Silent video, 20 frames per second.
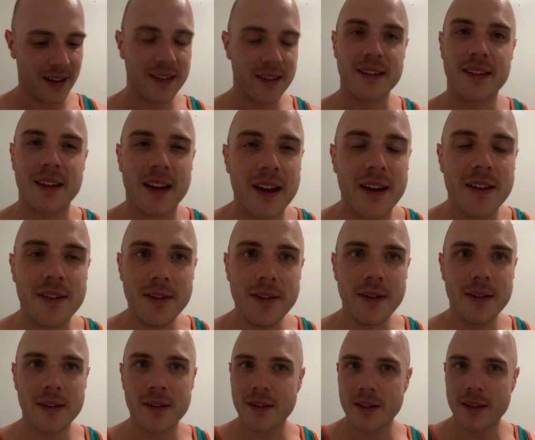Now,
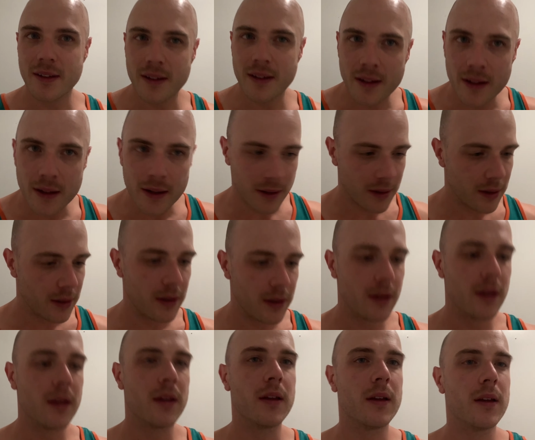
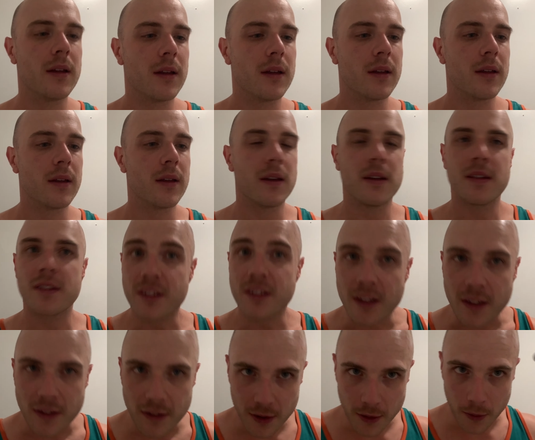let's
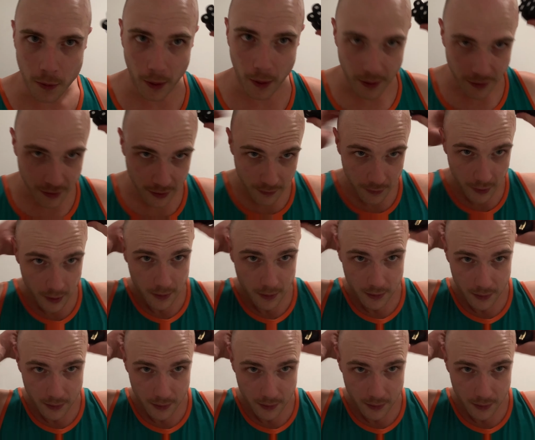get to the rest of it.